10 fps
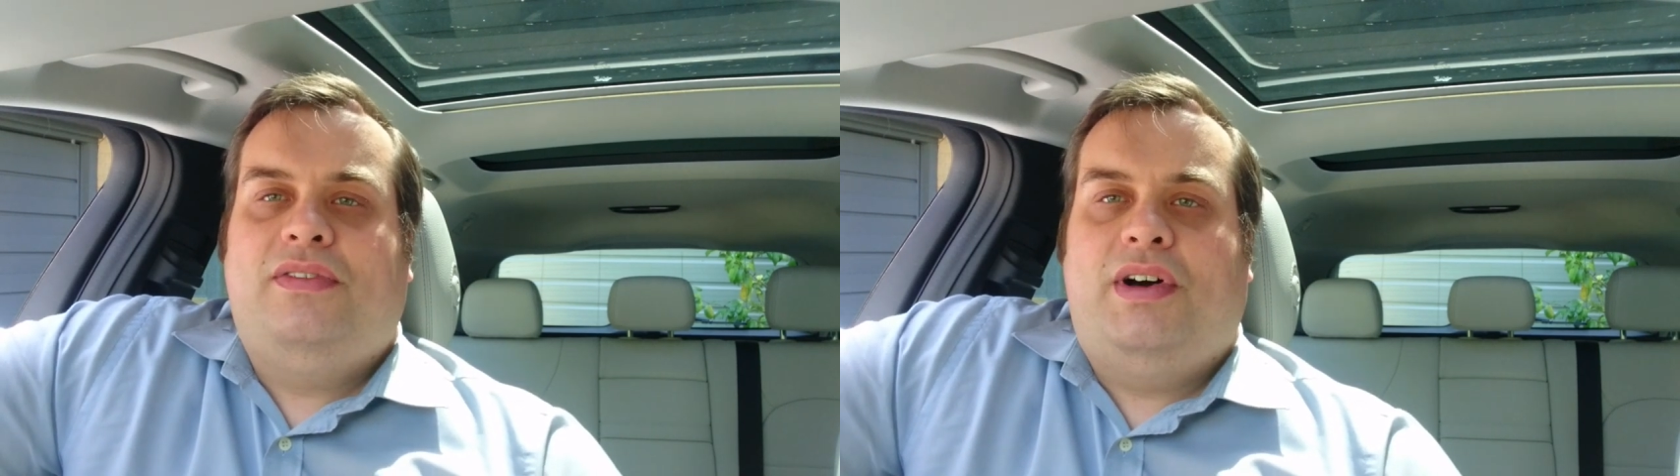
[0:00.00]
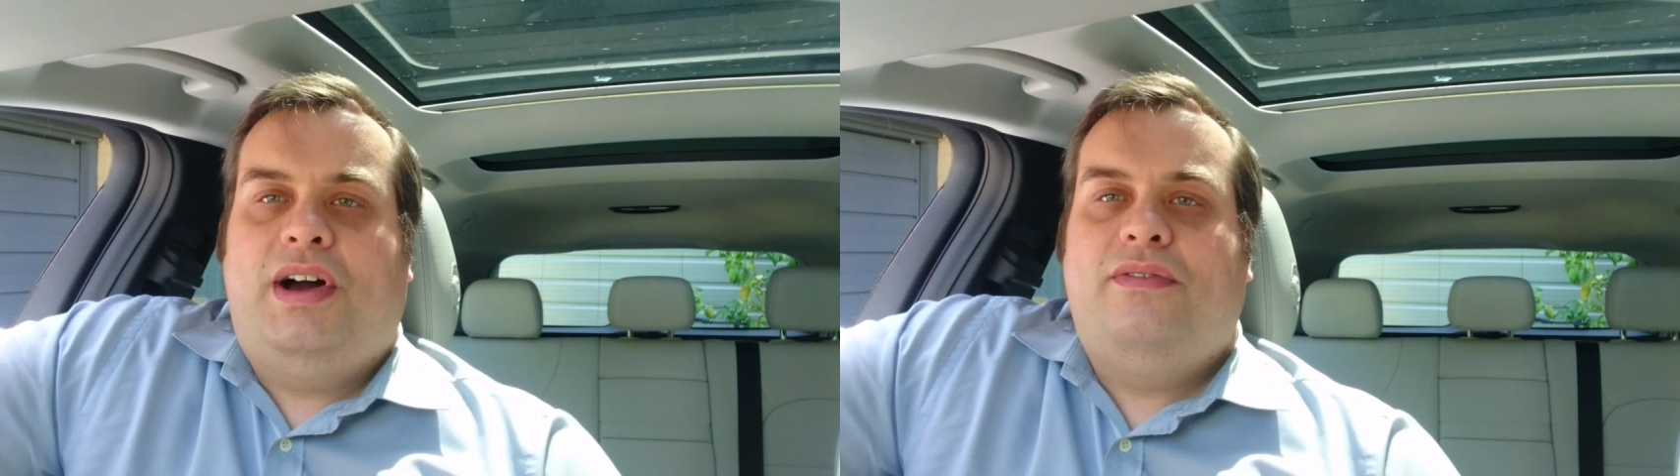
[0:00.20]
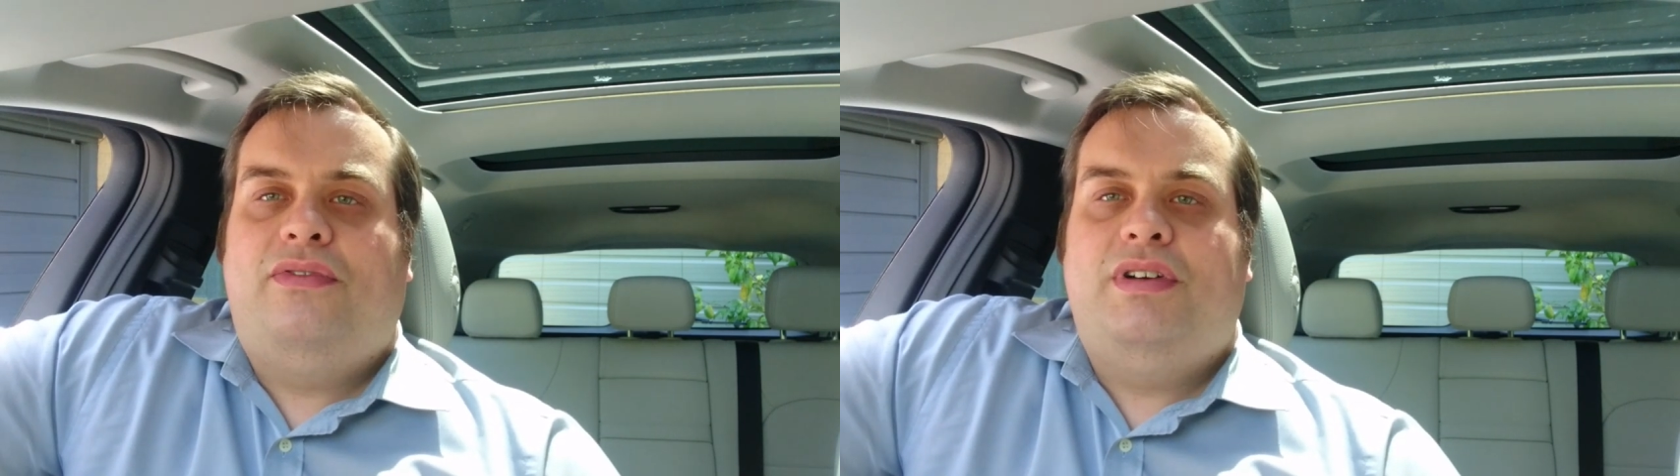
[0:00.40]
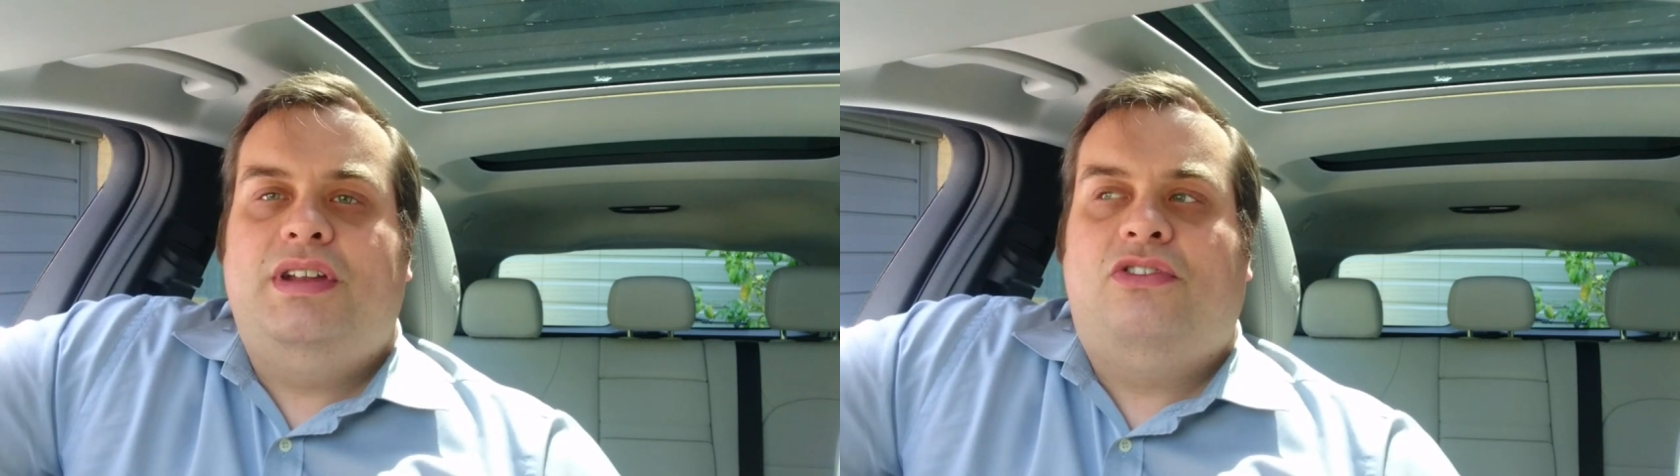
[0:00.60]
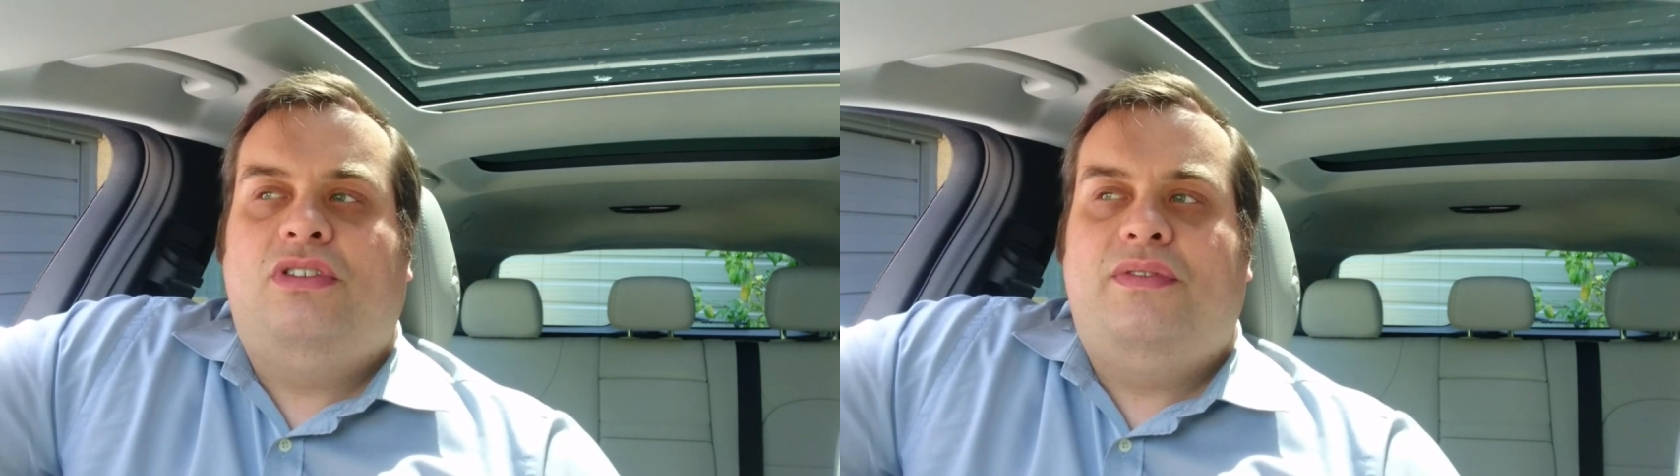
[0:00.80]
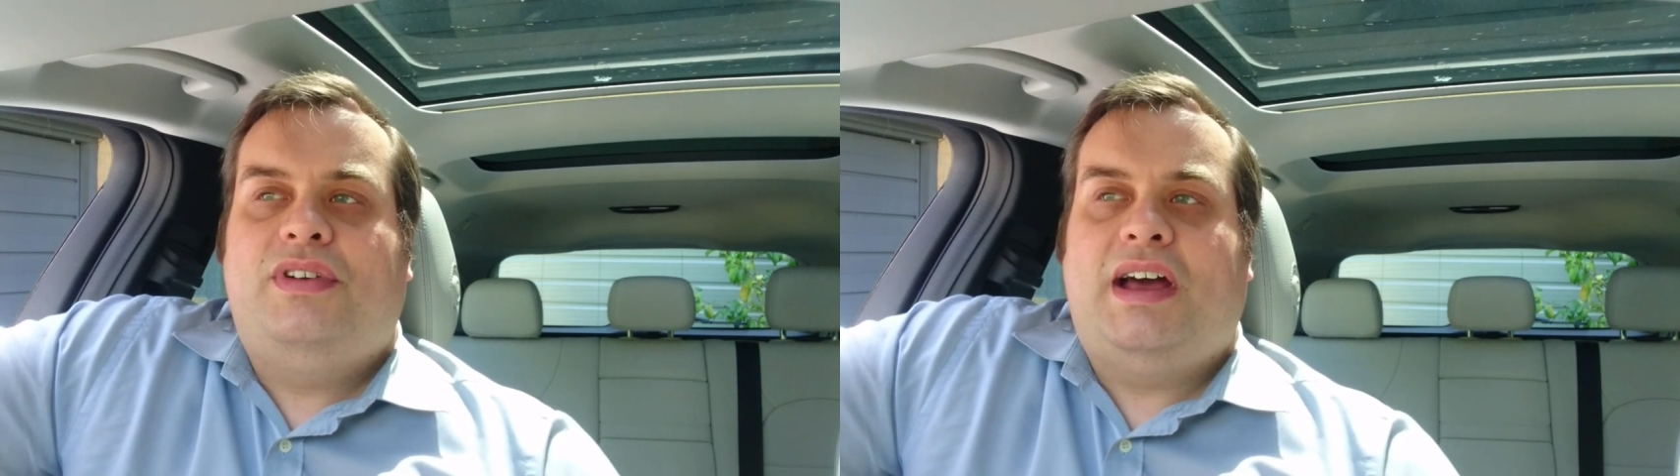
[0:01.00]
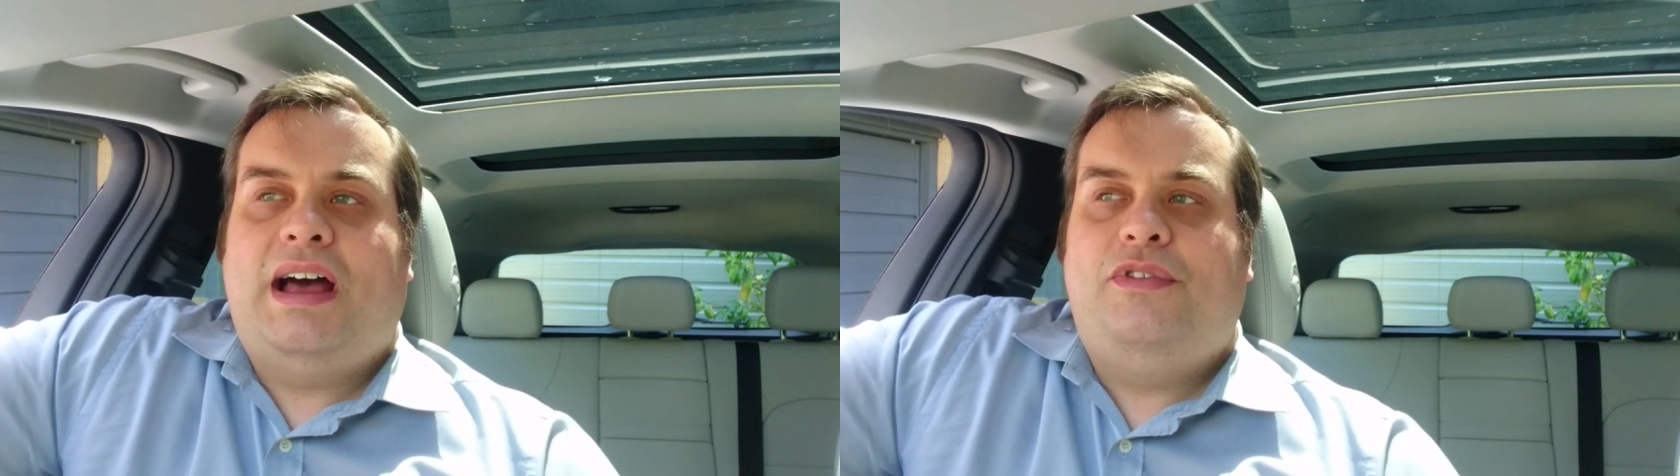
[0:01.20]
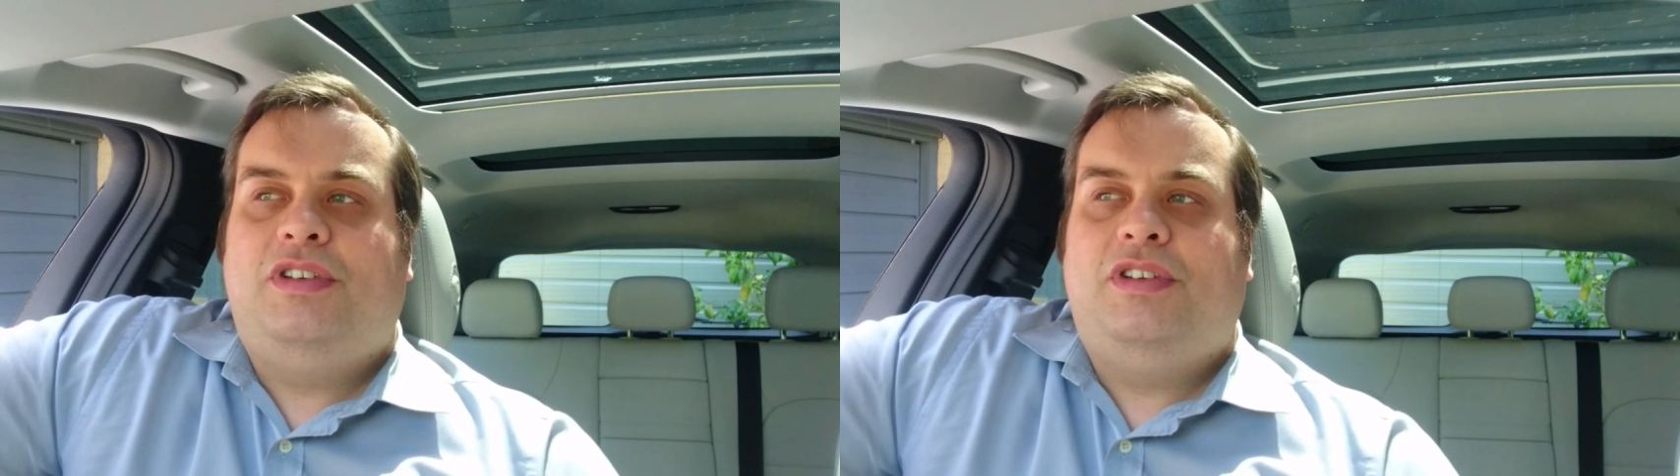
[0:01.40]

fine for a new driver to have.